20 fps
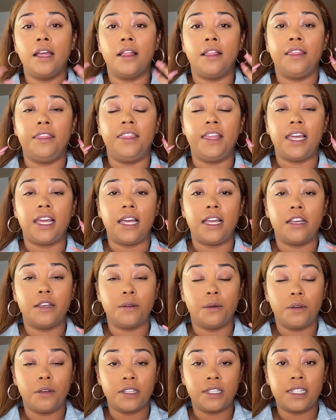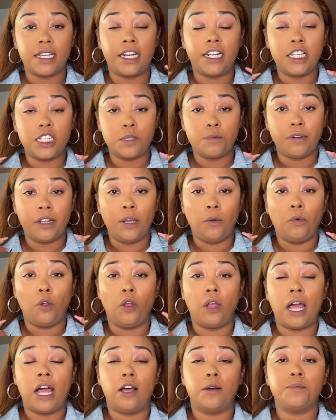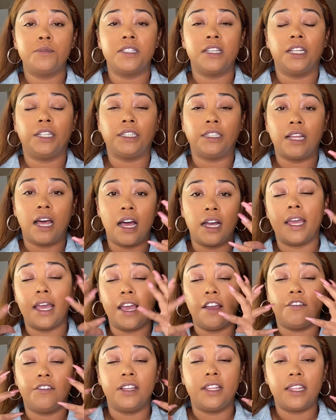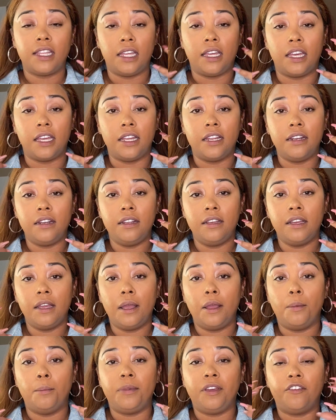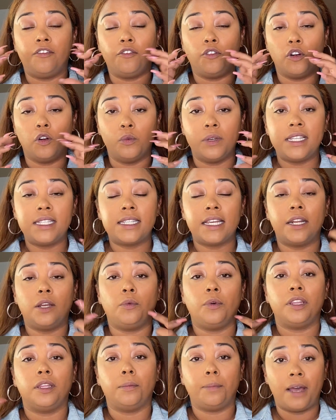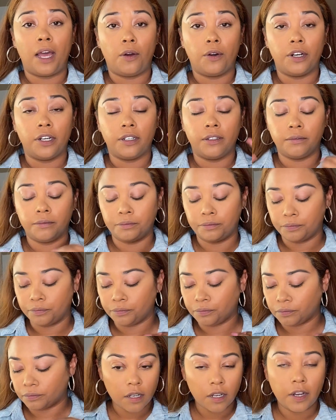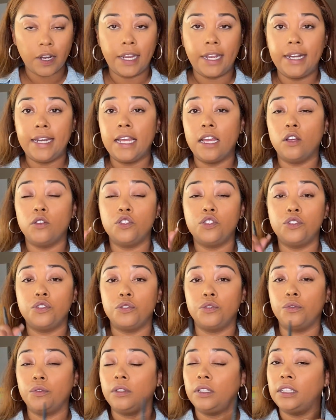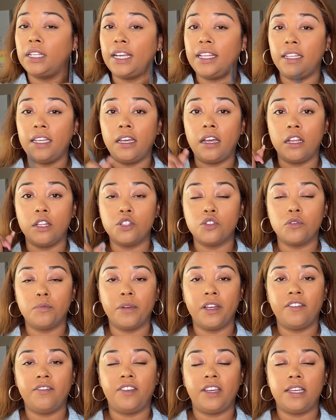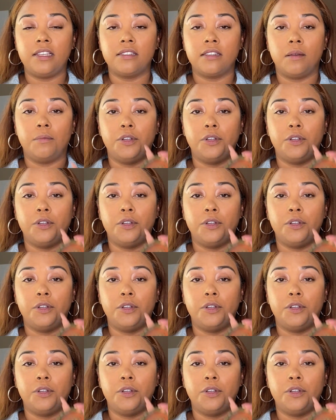the setting spray will help to lock everything in before we set it with the powder. All right, now to lightly contour my face, I'm